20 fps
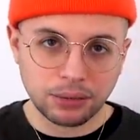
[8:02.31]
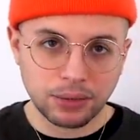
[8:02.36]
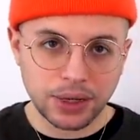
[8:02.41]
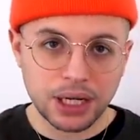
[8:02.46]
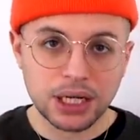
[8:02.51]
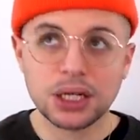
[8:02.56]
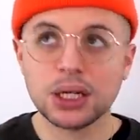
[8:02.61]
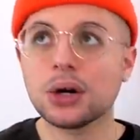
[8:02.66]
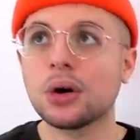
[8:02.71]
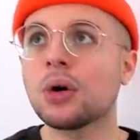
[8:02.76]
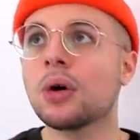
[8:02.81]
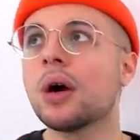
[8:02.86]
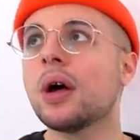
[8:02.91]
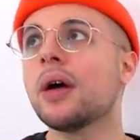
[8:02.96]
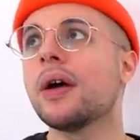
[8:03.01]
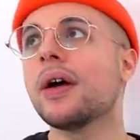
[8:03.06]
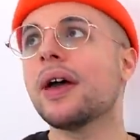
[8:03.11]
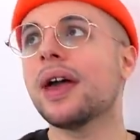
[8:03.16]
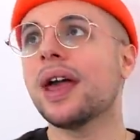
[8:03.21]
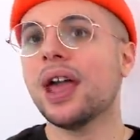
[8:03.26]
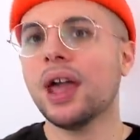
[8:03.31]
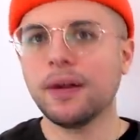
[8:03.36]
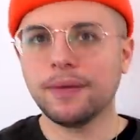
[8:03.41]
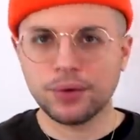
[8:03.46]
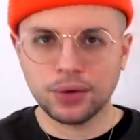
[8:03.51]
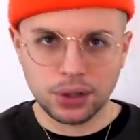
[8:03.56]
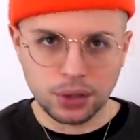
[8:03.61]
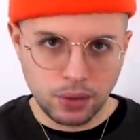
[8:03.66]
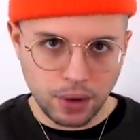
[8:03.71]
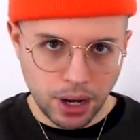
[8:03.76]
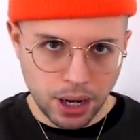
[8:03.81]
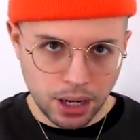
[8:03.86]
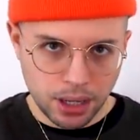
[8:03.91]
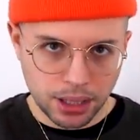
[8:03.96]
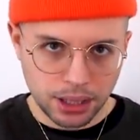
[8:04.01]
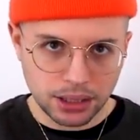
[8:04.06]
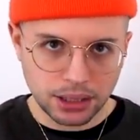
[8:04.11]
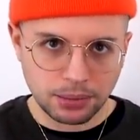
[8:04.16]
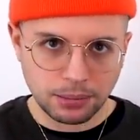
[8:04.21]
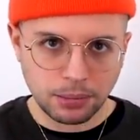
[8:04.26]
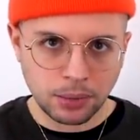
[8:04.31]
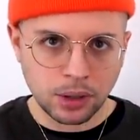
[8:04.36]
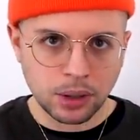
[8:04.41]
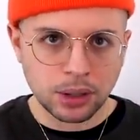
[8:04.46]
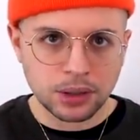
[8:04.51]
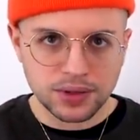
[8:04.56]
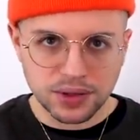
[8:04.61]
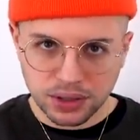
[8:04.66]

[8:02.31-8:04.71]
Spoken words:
radio everywhere in the malls